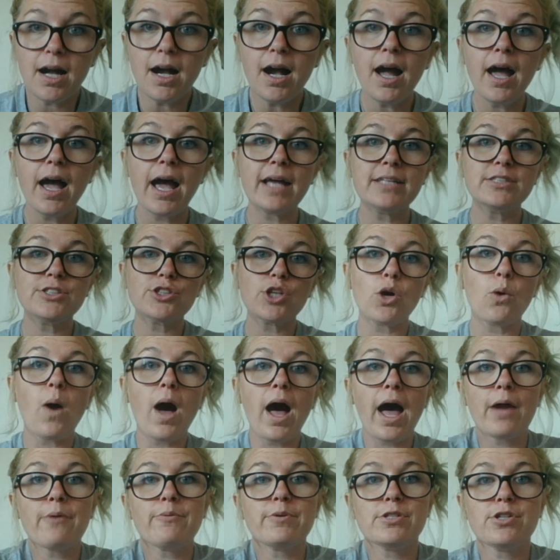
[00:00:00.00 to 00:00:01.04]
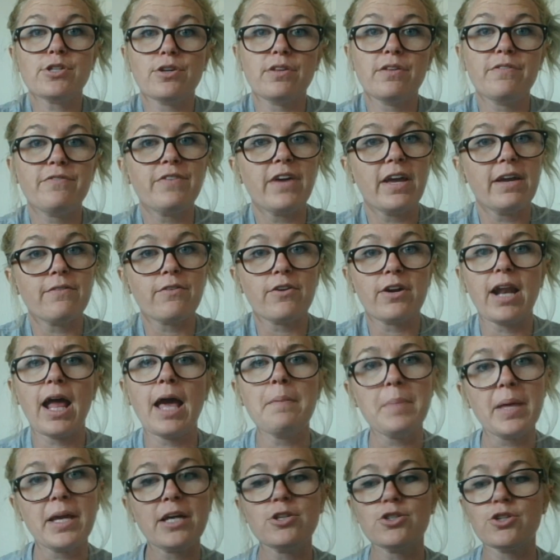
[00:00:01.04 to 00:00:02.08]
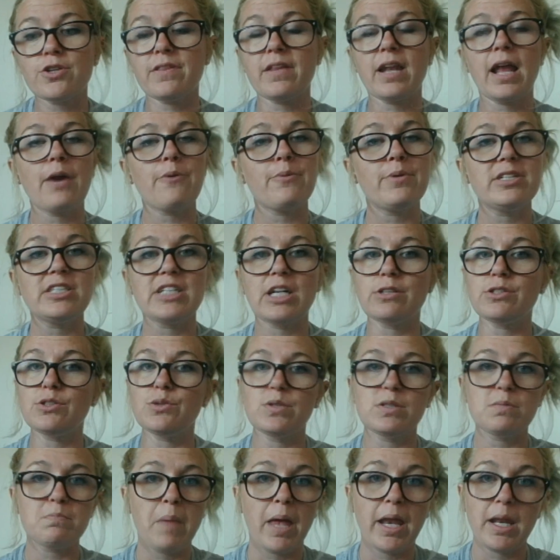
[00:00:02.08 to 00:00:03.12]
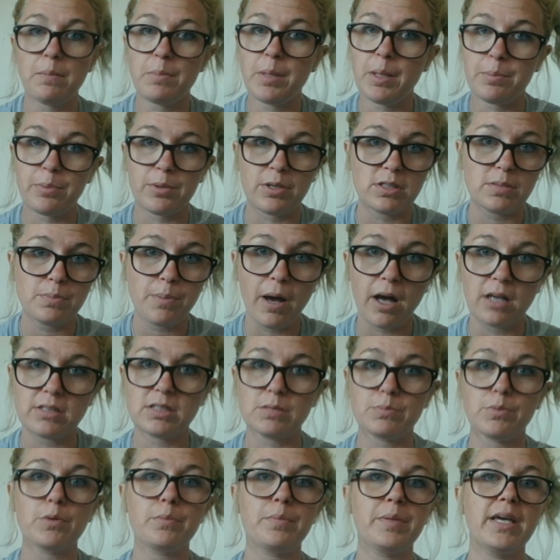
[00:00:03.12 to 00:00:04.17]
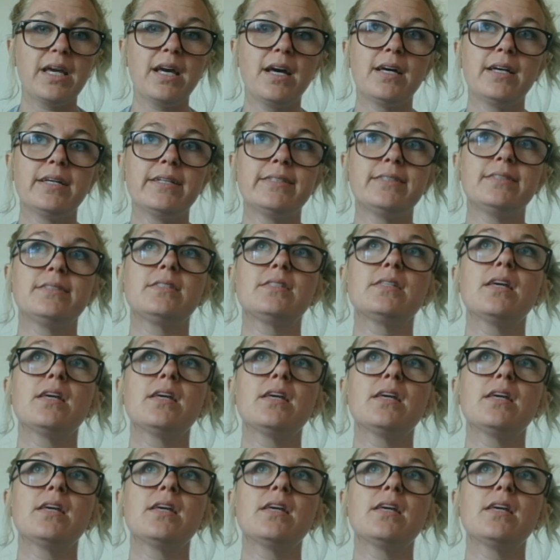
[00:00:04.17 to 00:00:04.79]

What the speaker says: And so I return the favor, and I make sure that I reach out to as many people as possible, because